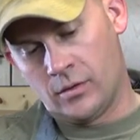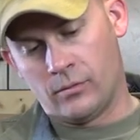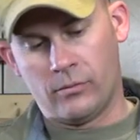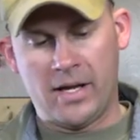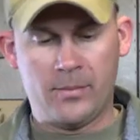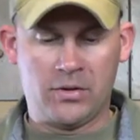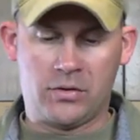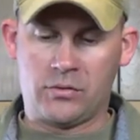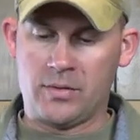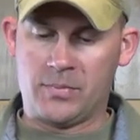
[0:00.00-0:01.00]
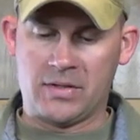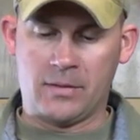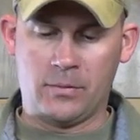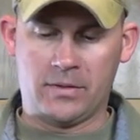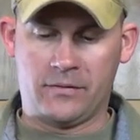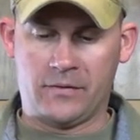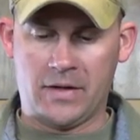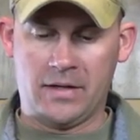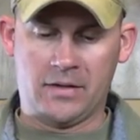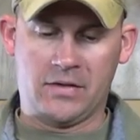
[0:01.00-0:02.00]
rabbit strips and I want to
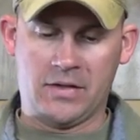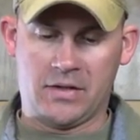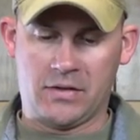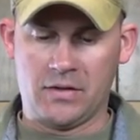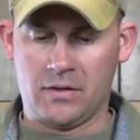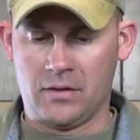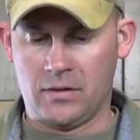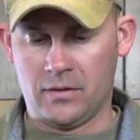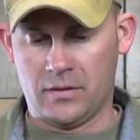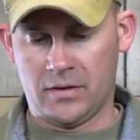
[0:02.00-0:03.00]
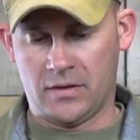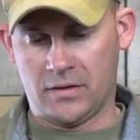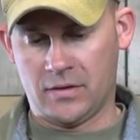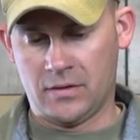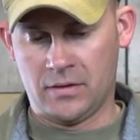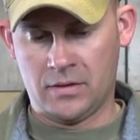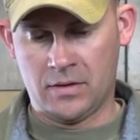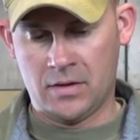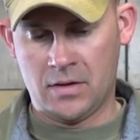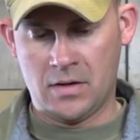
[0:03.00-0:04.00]
find a section in here that's
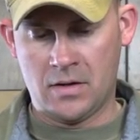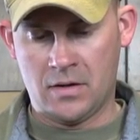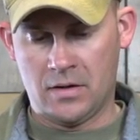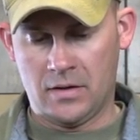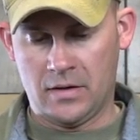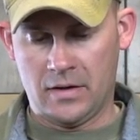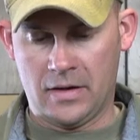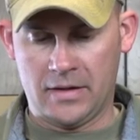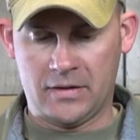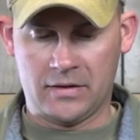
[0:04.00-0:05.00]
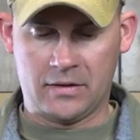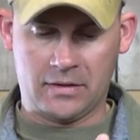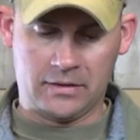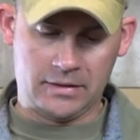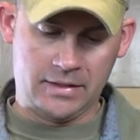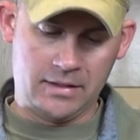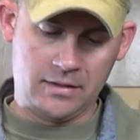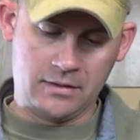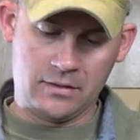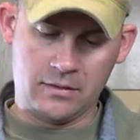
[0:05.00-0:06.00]
nice and clean.